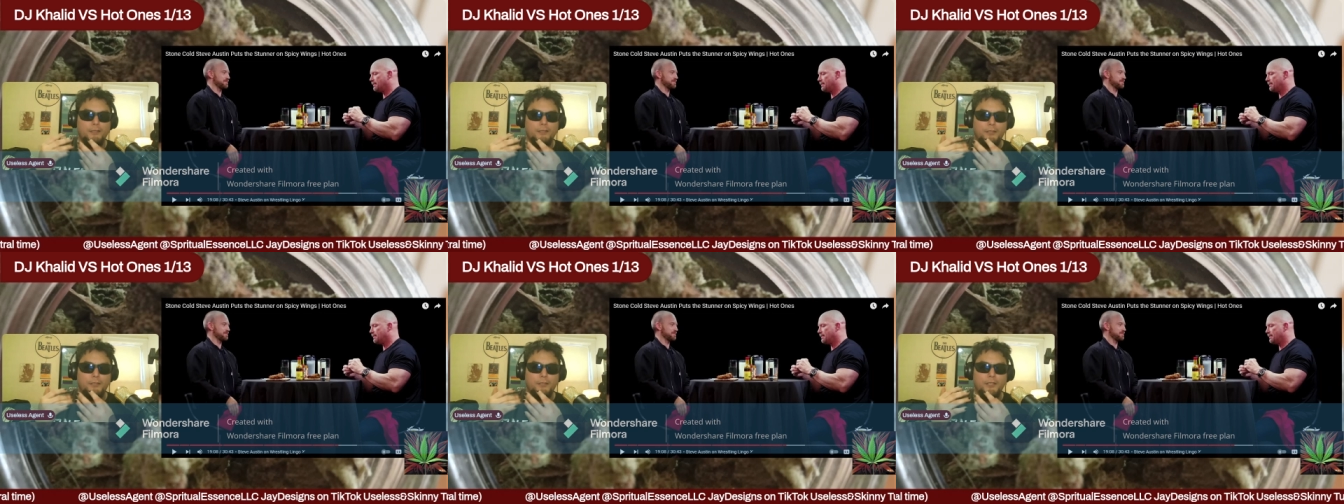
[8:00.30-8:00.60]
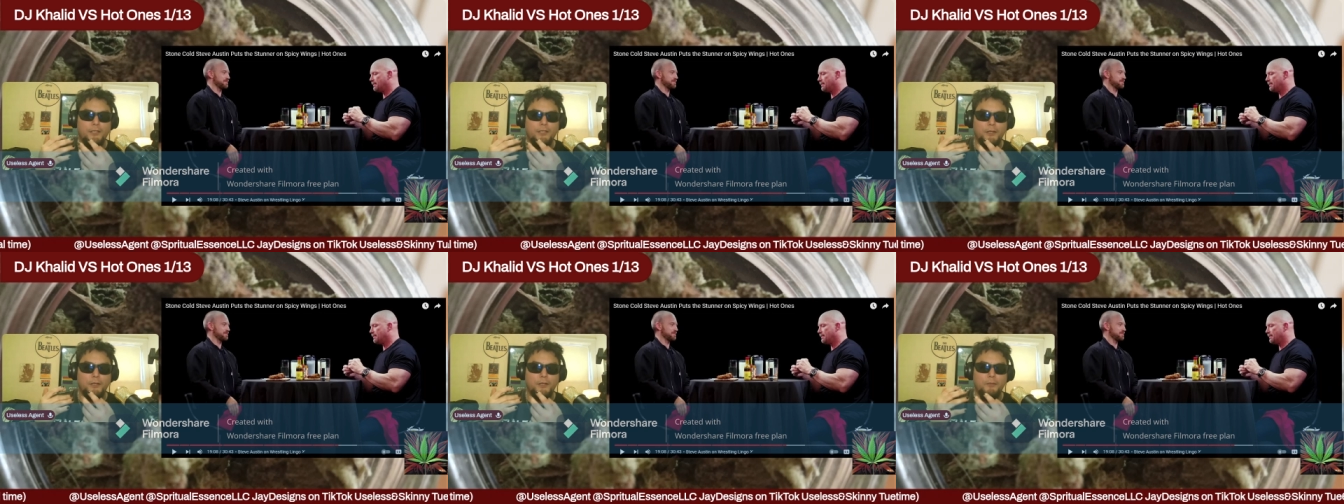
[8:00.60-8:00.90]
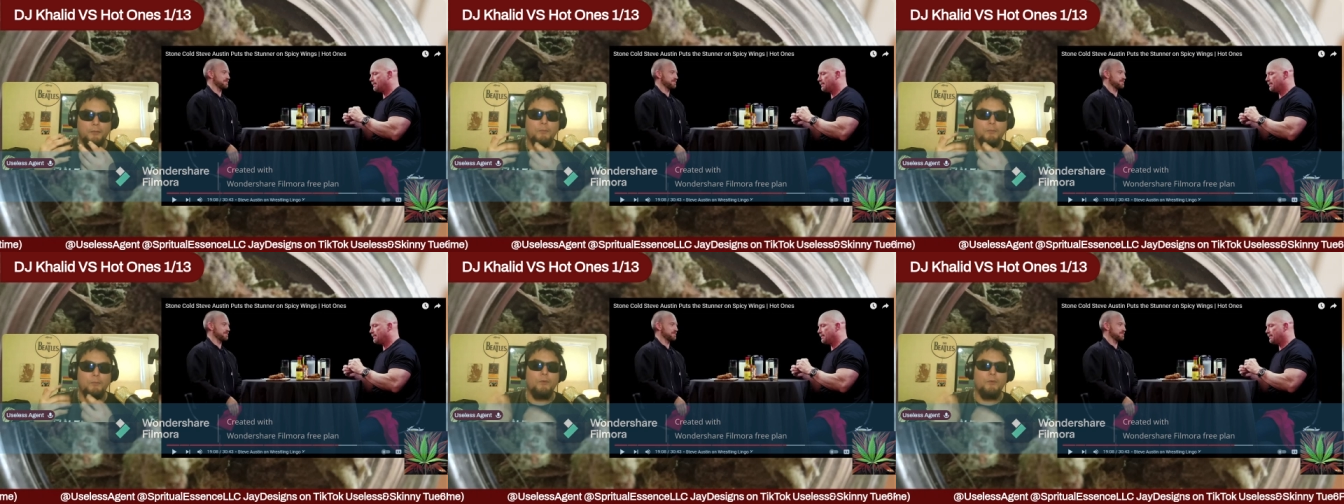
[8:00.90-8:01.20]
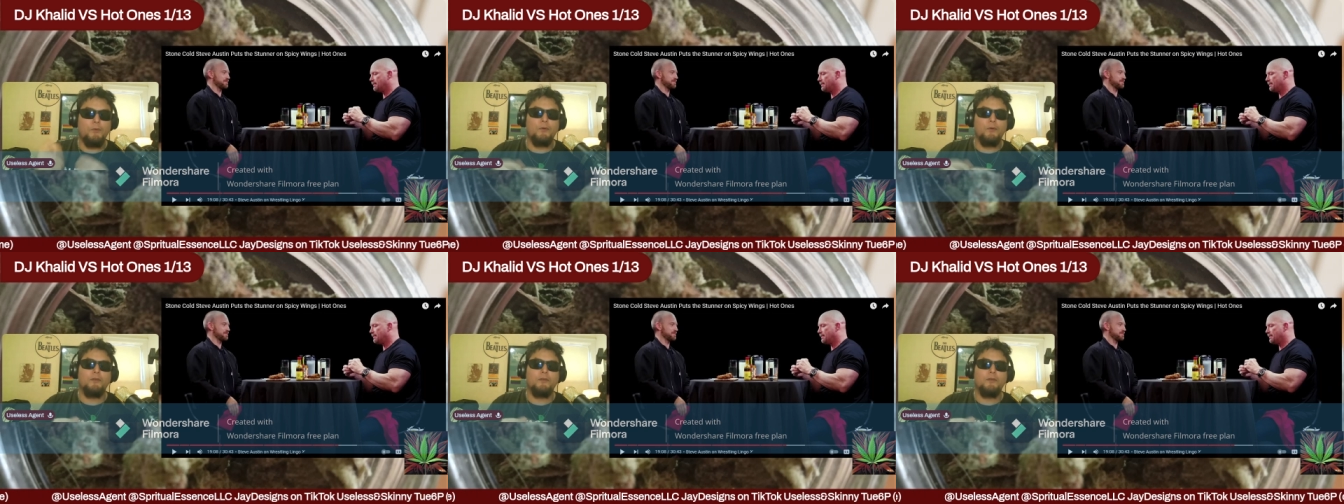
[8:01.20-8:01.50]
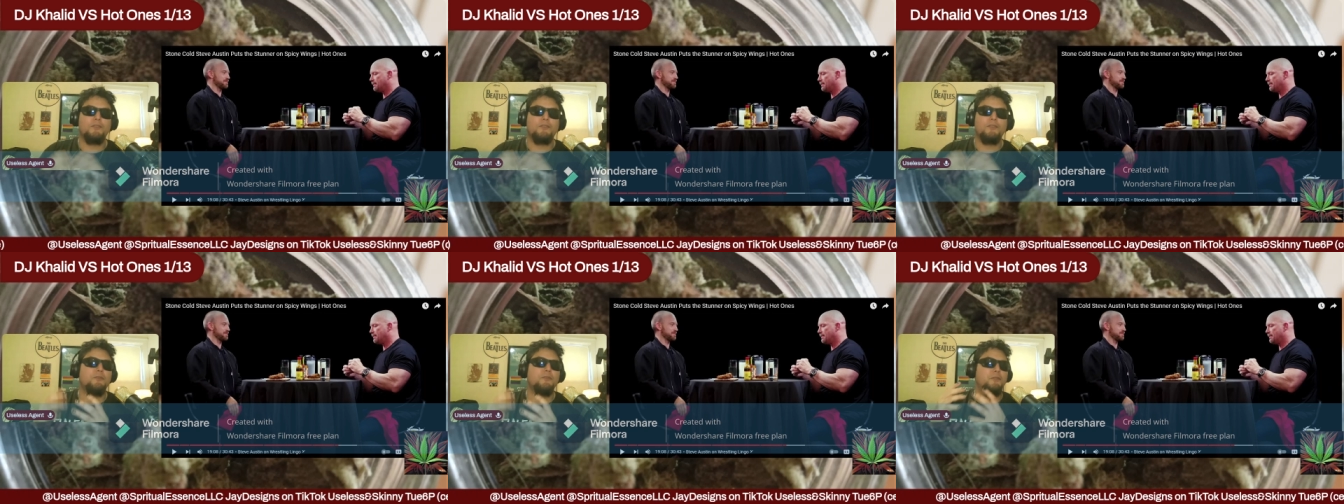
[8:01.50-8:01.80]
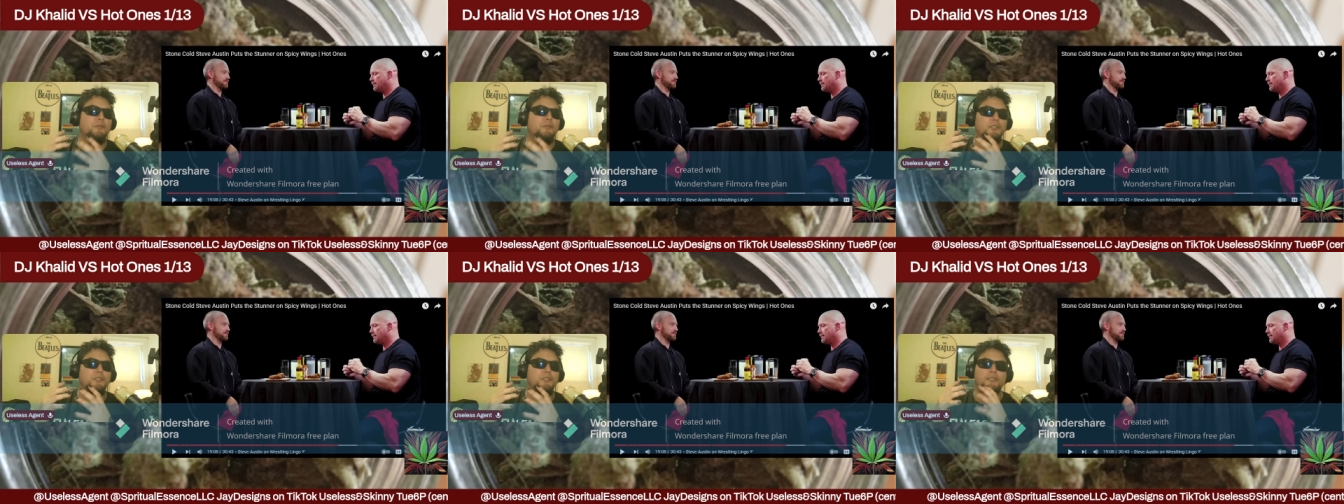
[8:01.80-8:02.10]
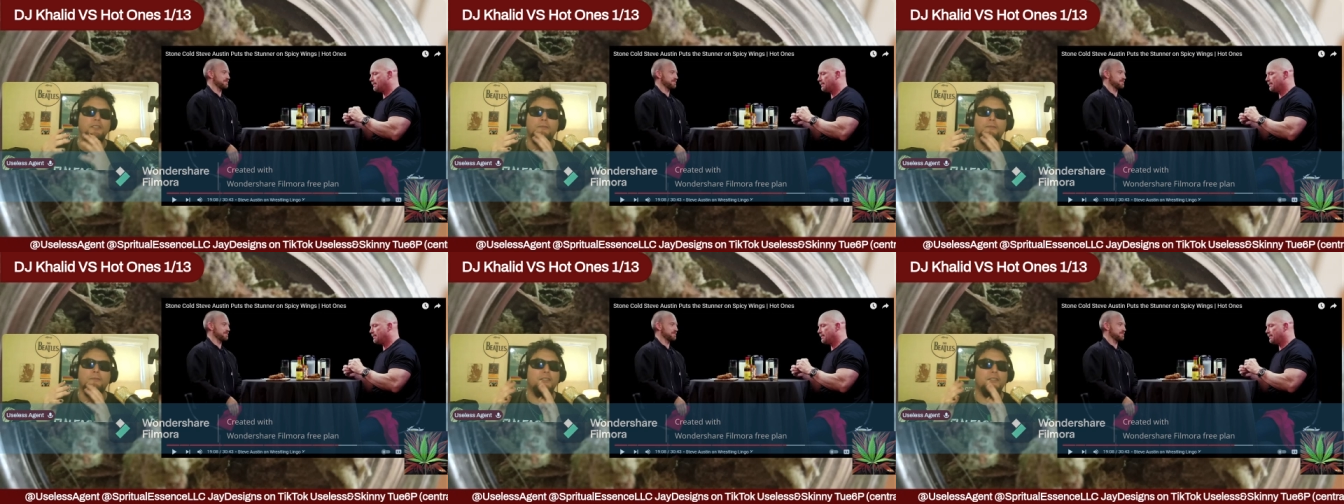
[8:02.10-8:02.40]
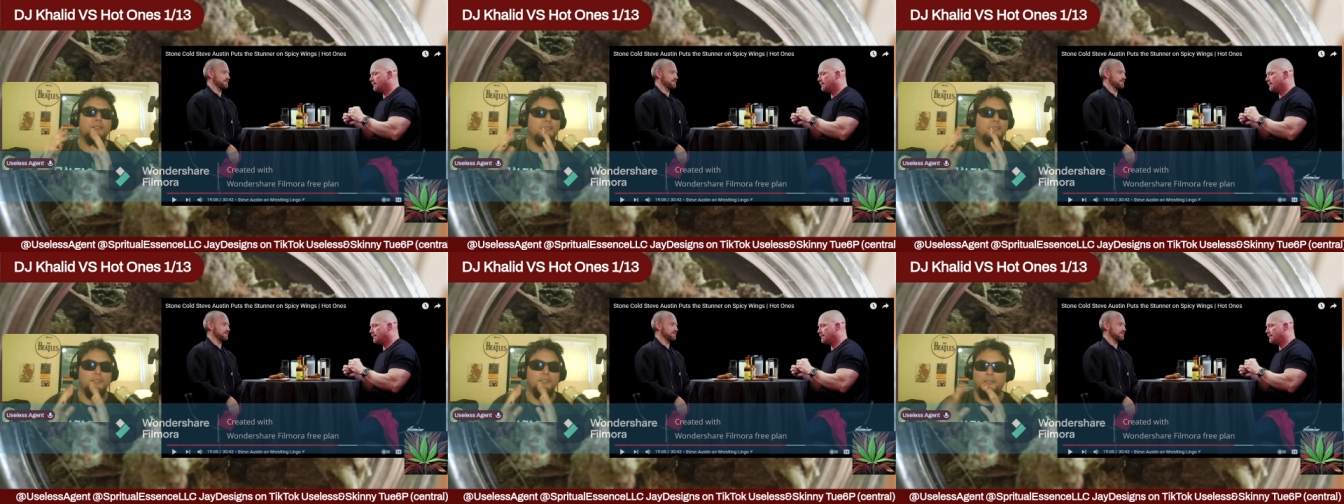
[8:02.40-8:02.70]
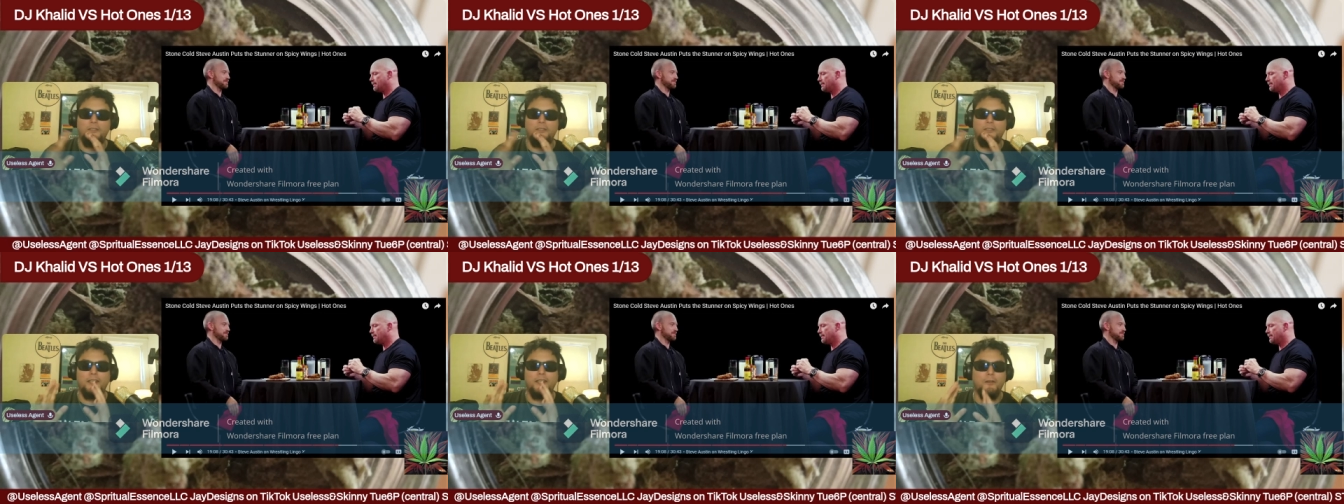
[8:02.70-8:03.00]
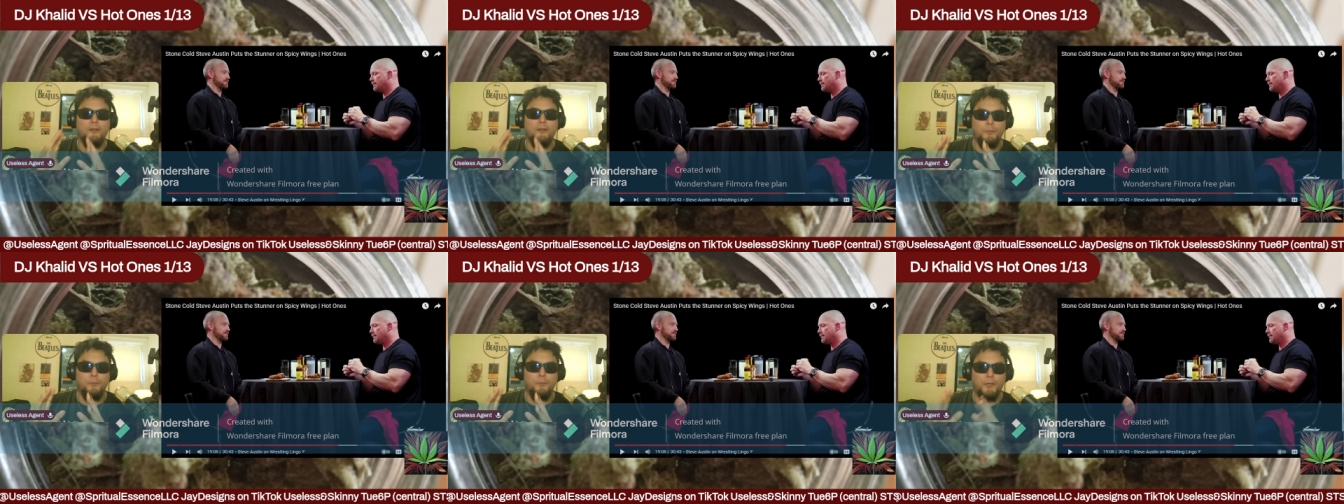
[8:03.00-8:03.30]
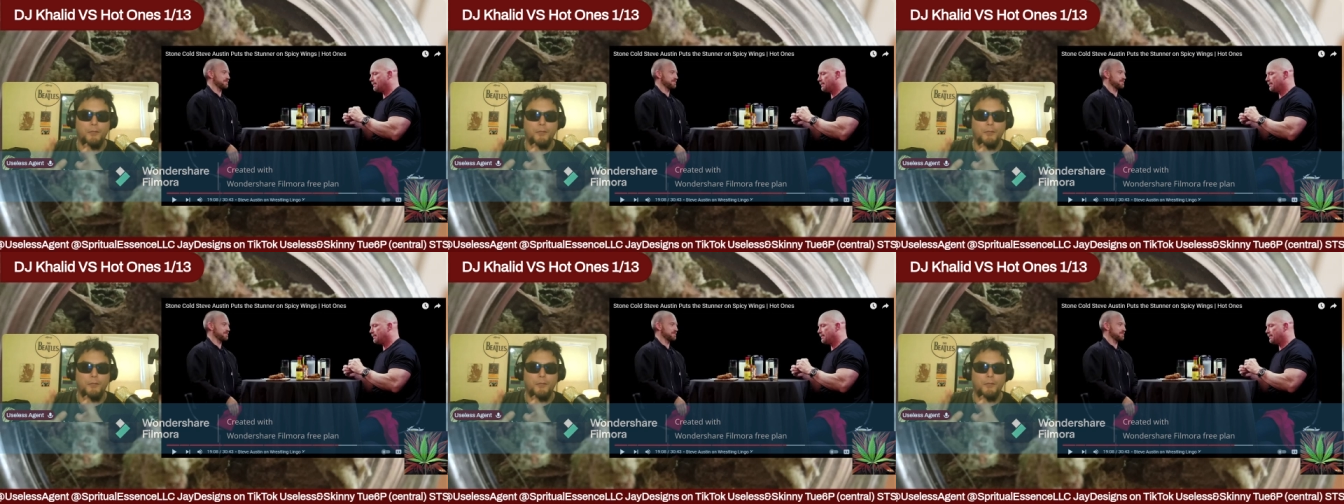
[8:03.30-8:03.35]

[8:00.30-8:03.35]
the tongue more, so it just it's just terrible.